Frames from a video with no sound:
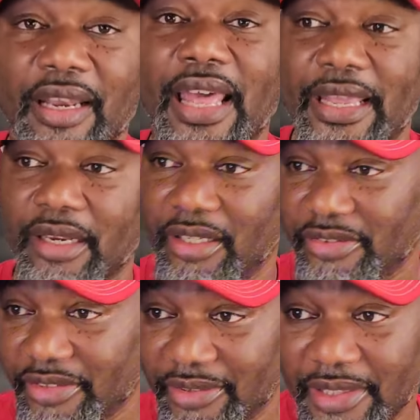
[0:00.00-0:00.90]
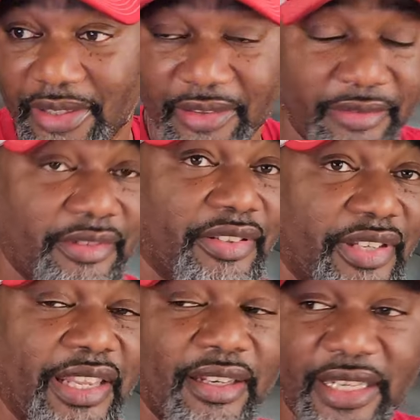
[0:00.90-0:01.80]
lackluster to
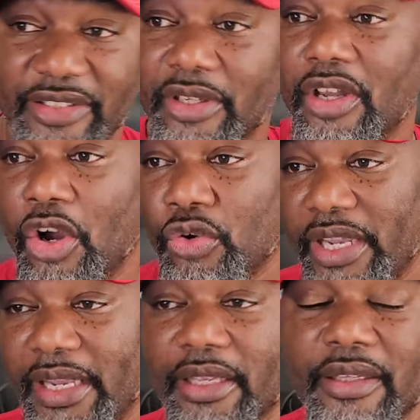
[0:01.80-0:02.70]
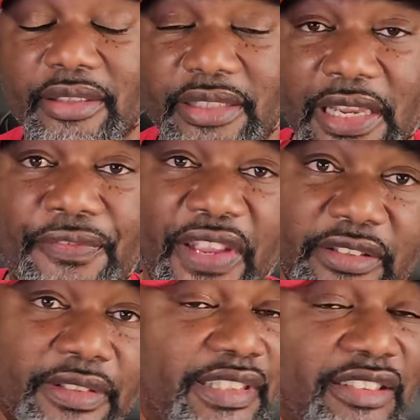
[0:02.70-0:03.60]
say the least. Okay,
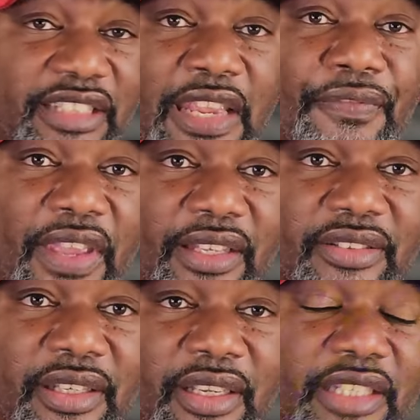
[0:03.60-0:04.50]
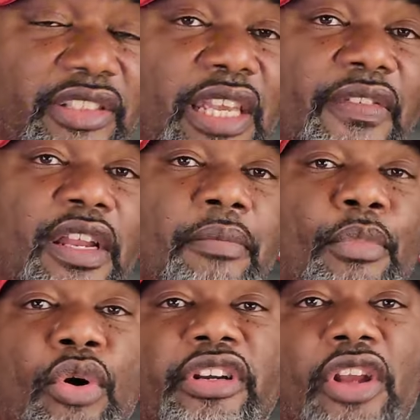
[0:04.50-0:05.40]
defensive. The defense is giving up
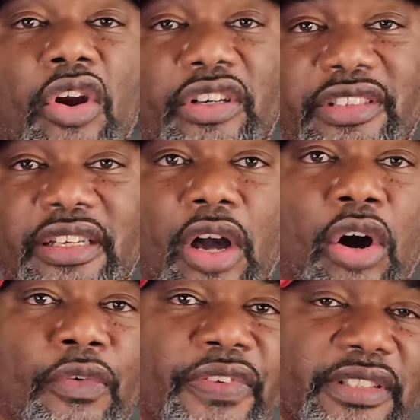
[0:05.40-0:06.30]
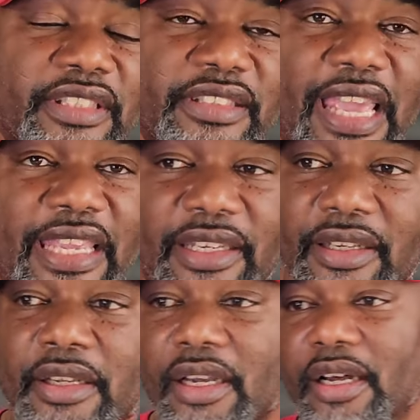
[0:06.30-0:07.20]
more yards than the offense is gaining.
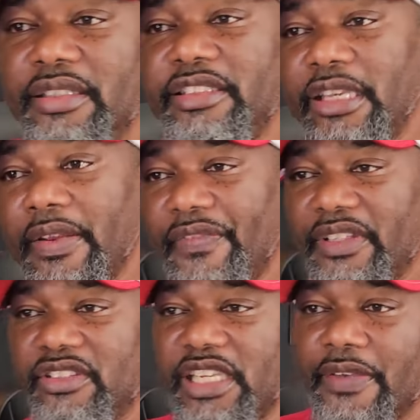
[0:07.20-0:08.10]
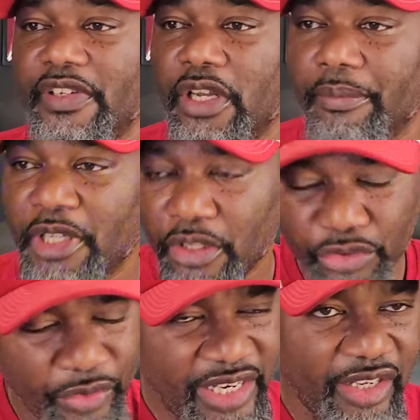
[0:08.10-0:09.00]
Uh, the defense is giving up
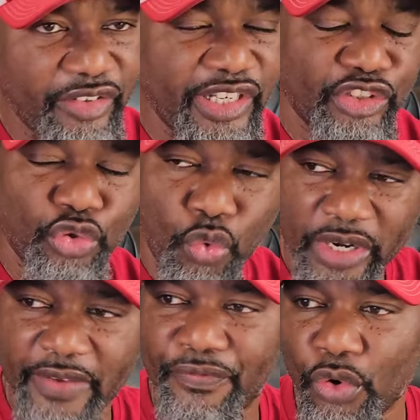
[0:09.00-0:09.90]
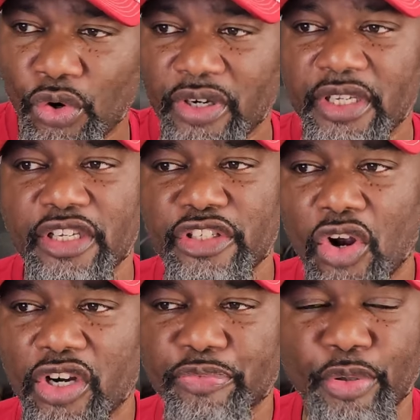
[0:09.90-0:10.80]
324
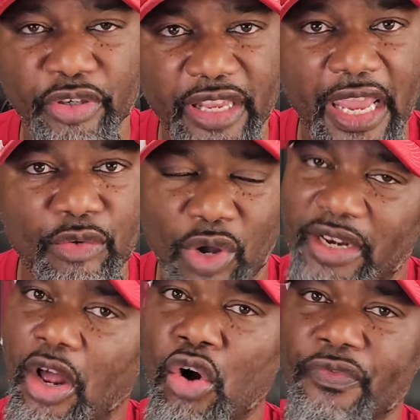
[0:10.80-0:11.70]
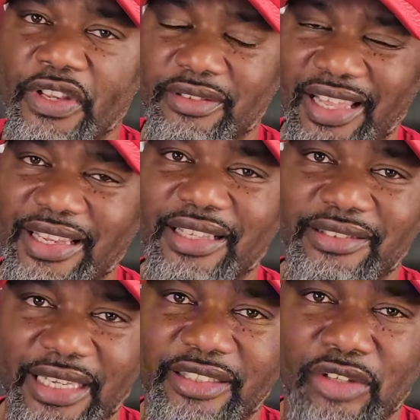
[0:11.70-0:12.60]
yards per game, while the offense, like I
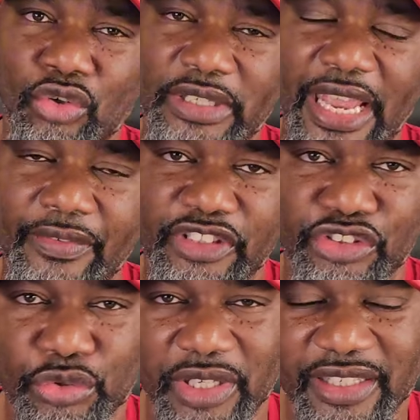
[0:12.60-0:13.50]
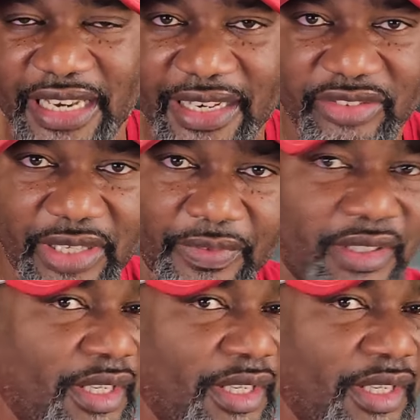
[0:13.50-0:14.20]
said, is only averaging 297.